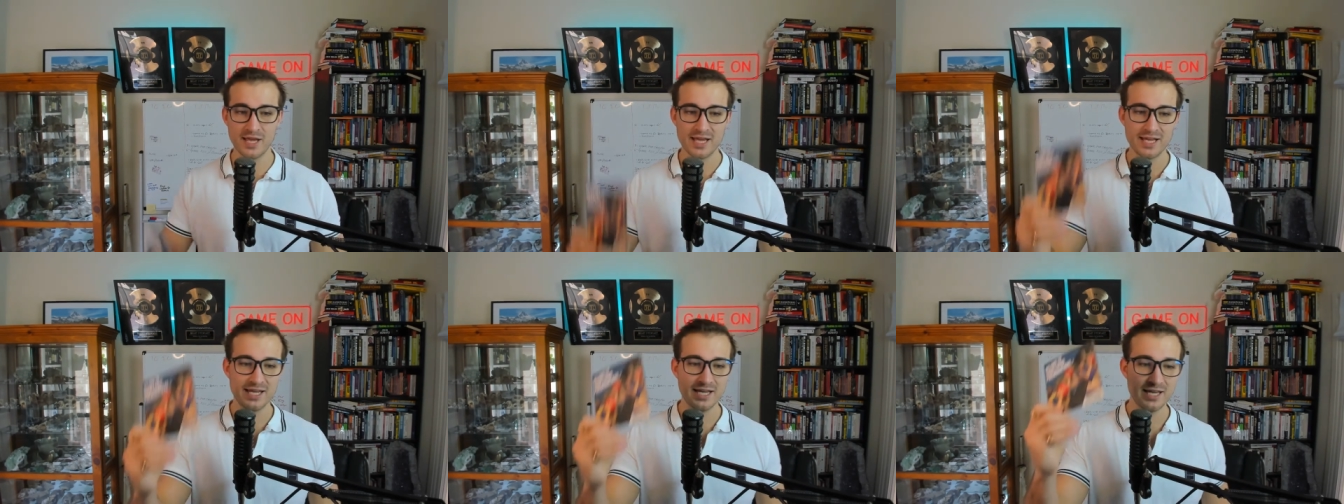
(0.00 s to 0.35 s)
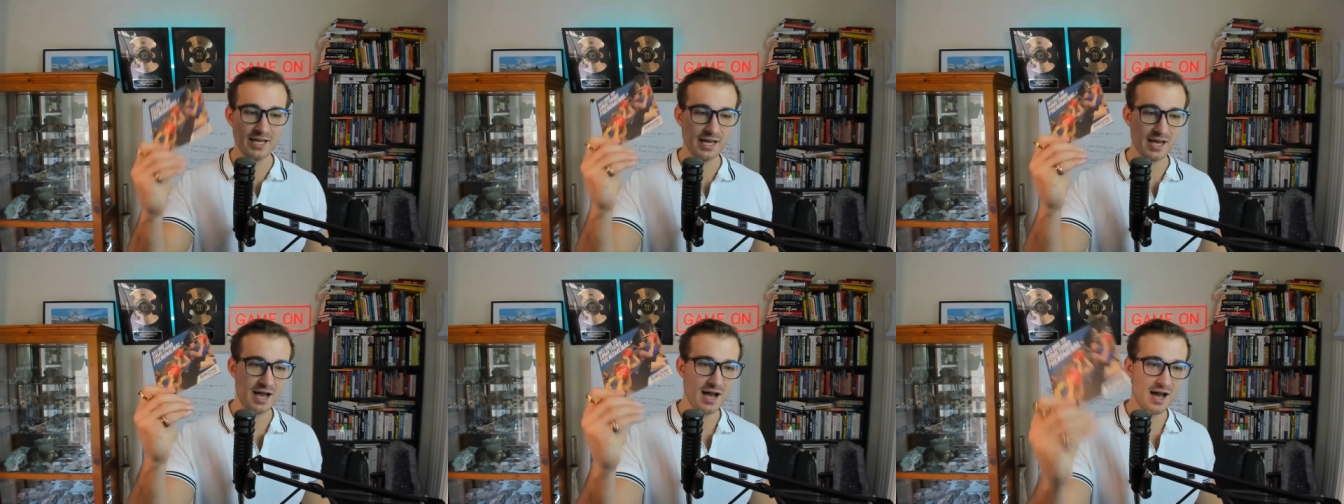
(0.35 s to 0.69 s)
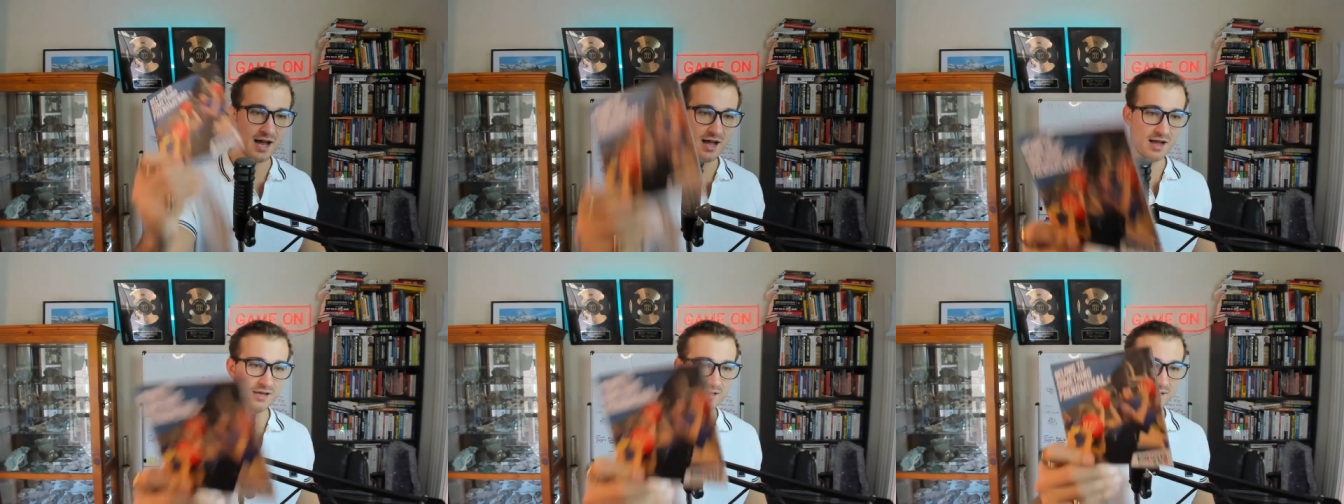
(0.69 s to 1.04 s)
Here
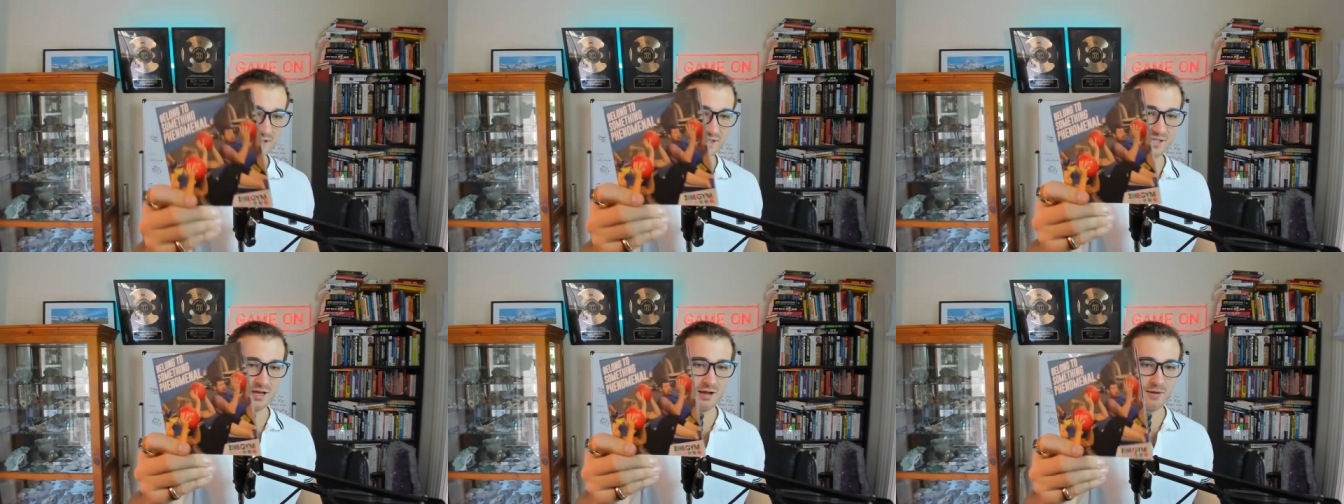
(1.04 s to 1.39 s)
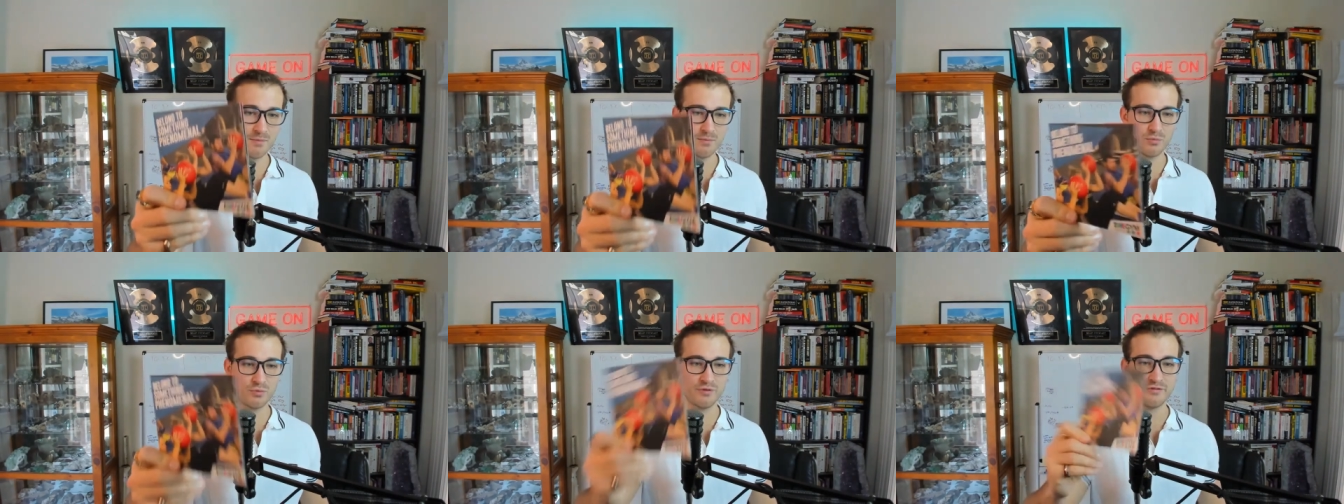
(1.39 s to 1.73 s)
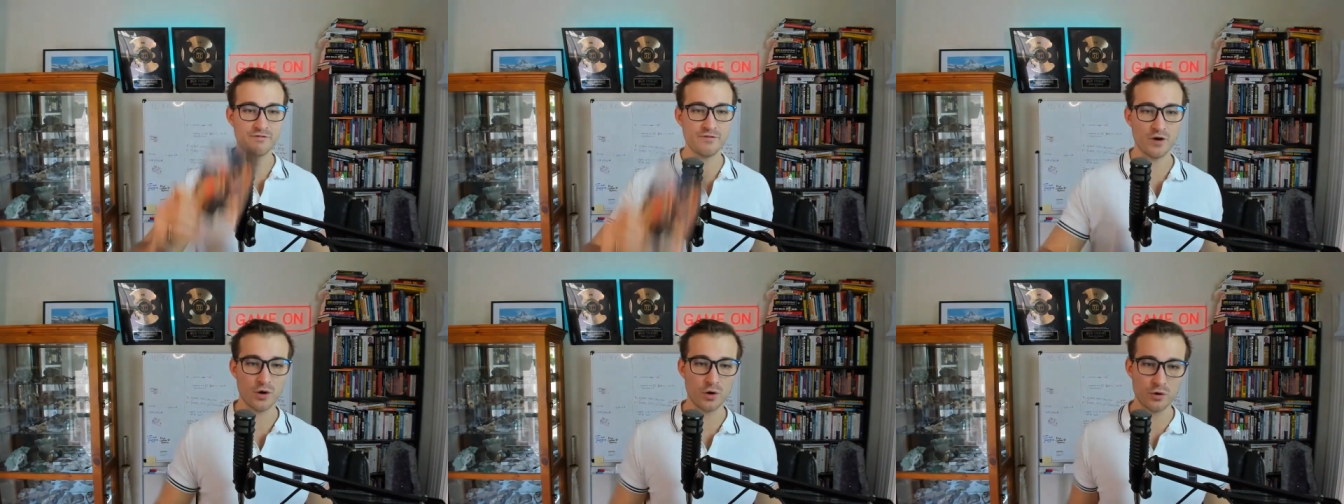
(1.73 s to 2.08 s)
are some
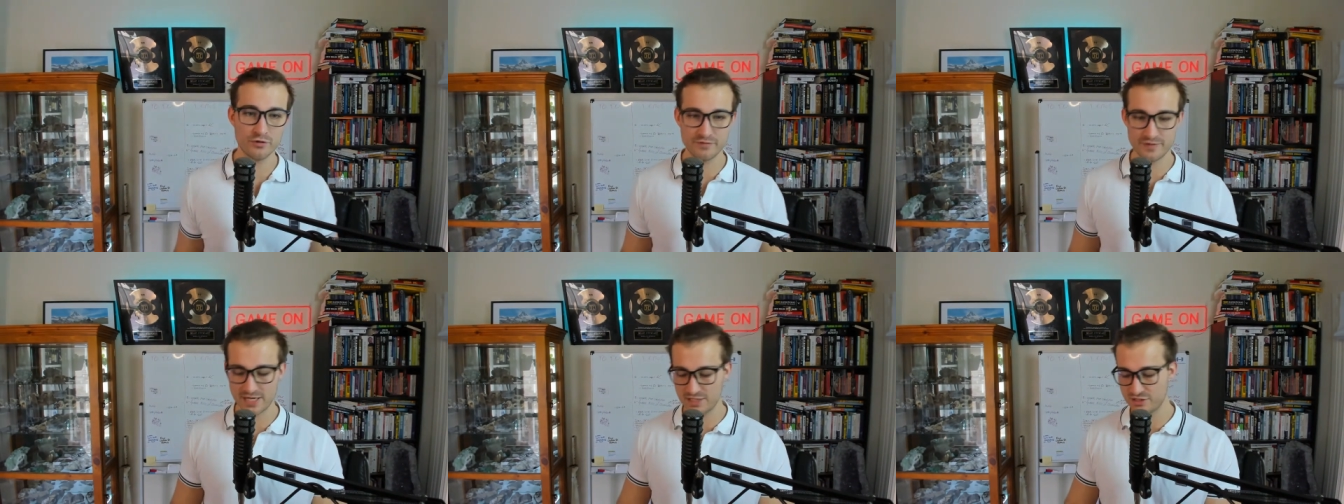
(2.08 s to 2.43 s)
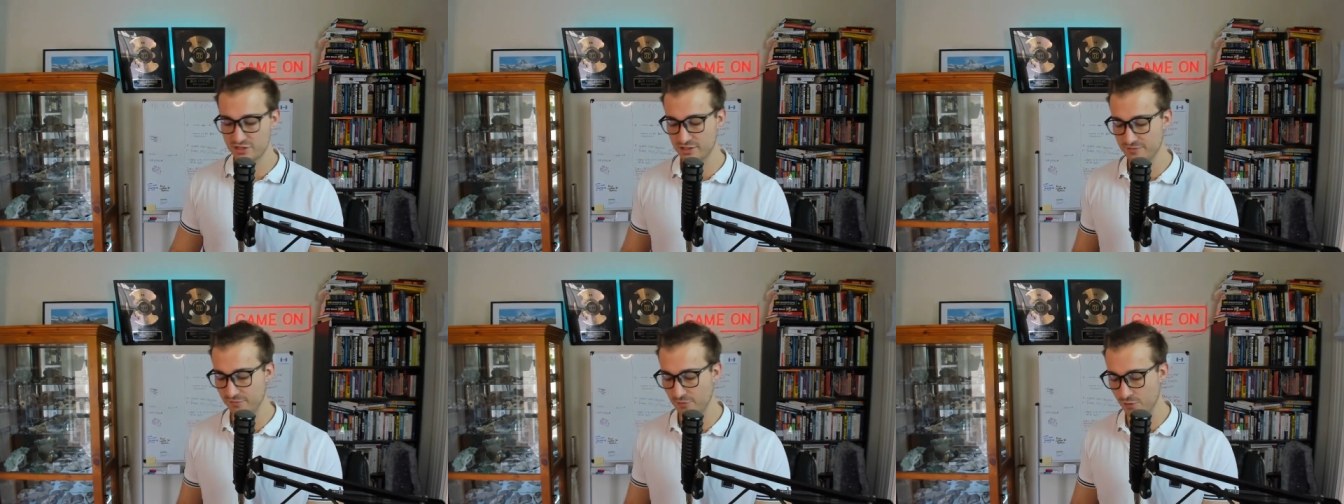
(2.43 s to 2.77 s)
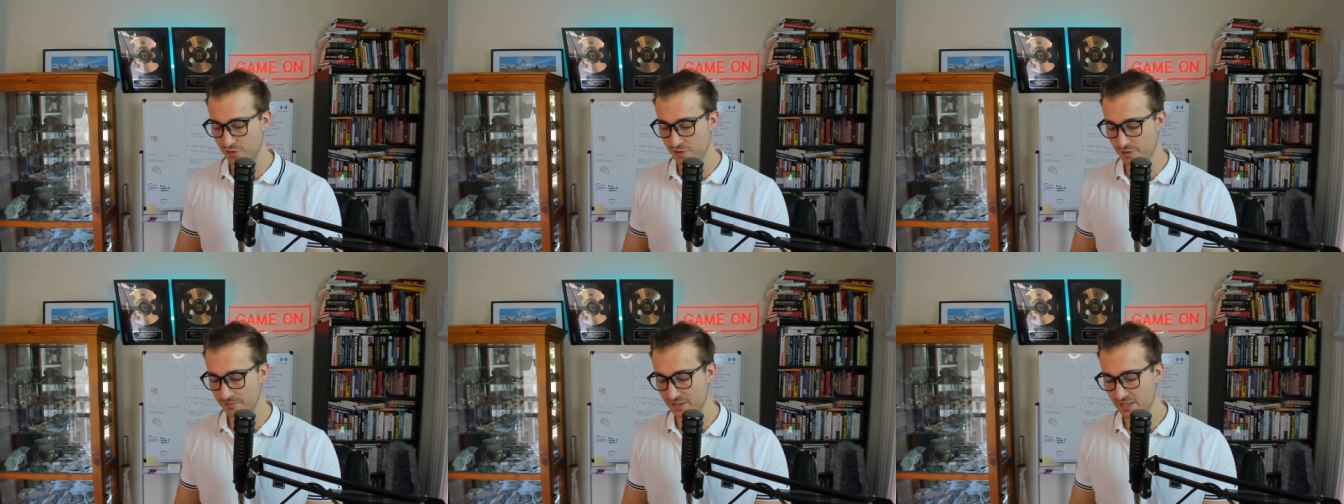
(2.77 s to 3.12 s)
referral vouchers for
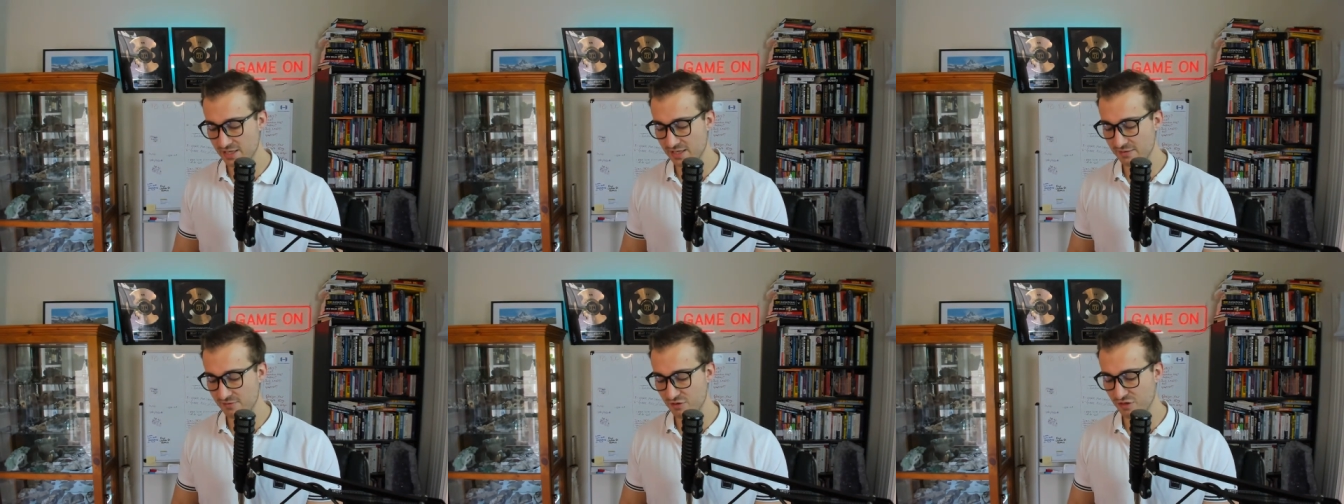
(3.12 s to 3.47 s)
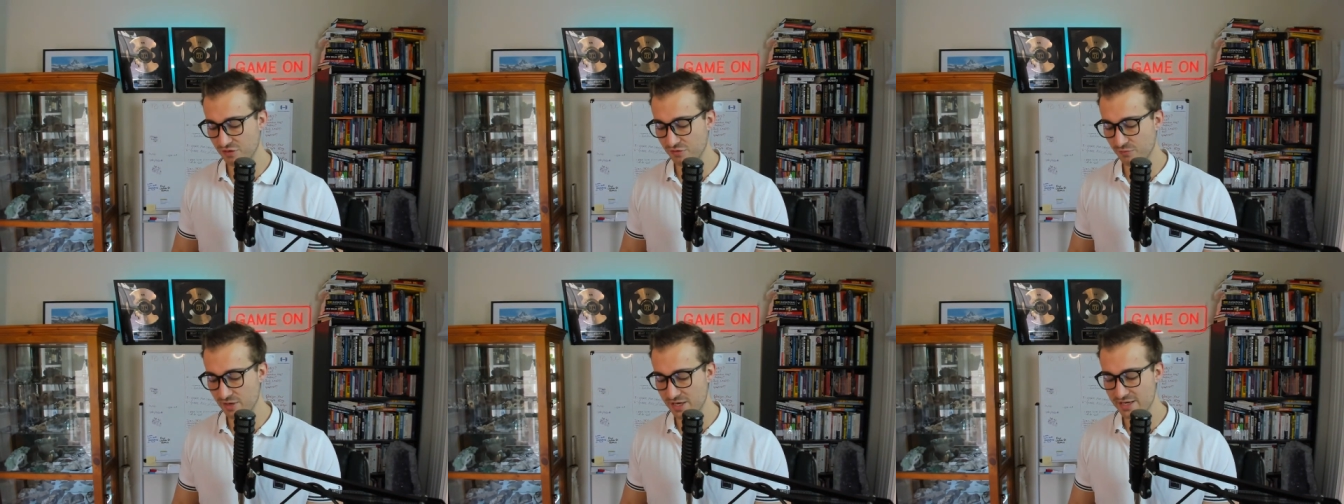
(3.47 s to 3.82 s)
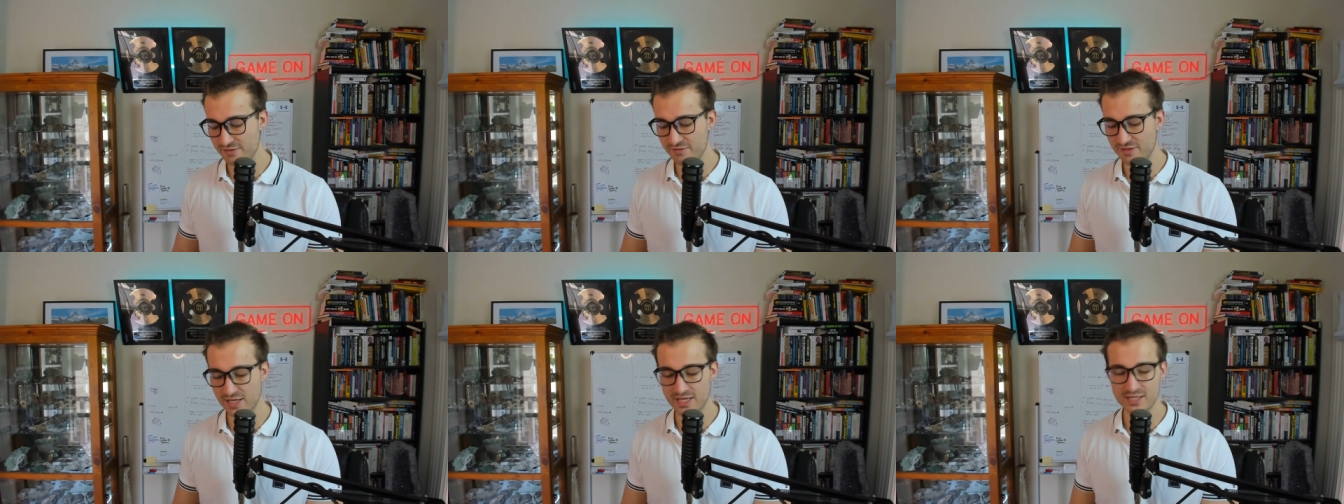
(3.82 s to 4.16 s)
you. I'm going to give you three
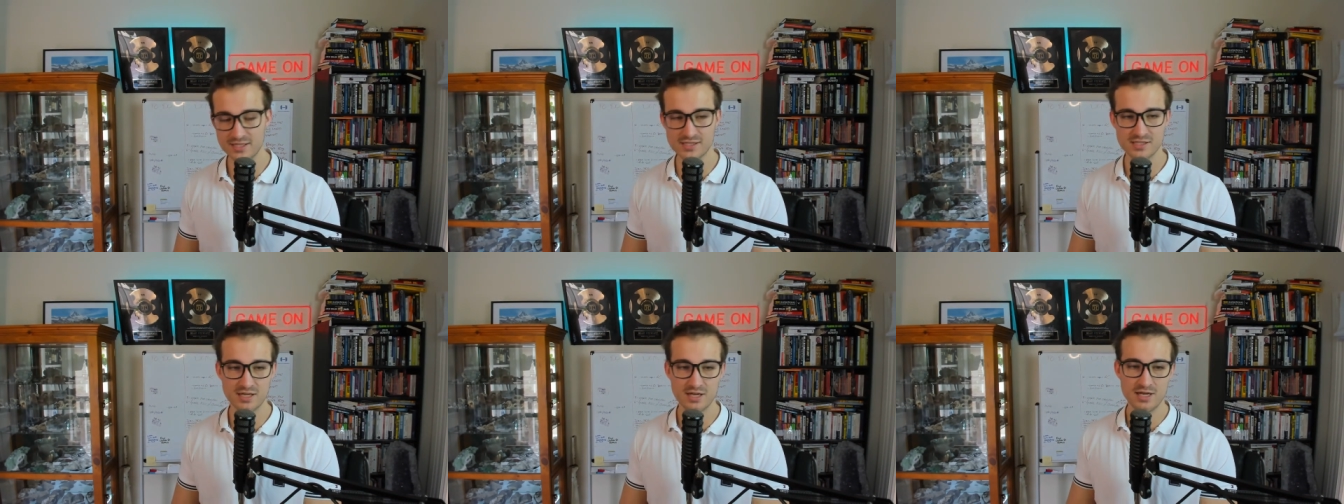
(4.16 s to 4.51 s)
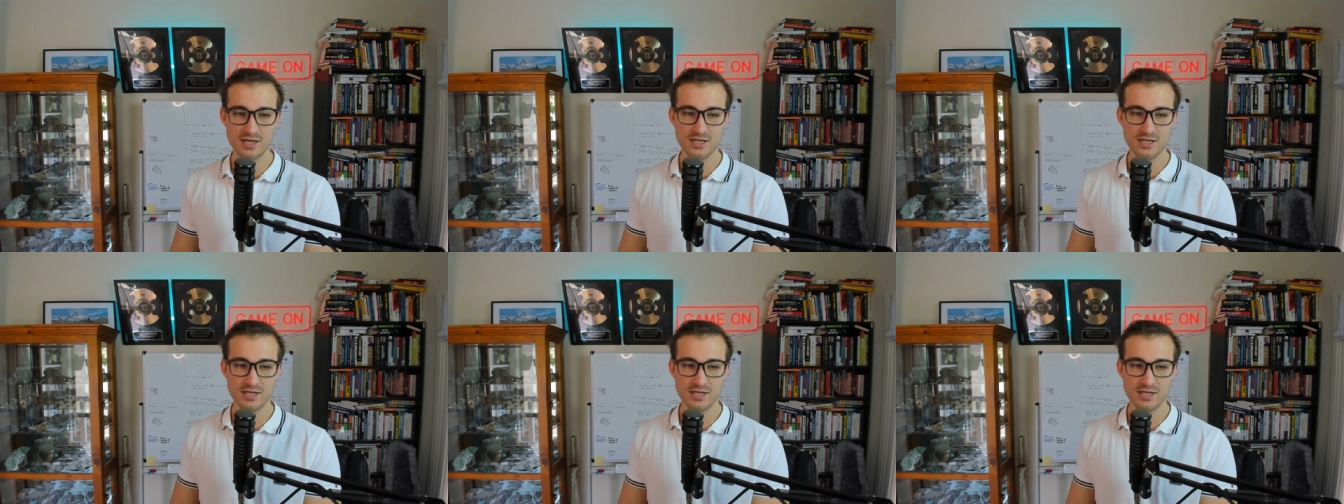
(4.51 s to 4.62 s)
of these.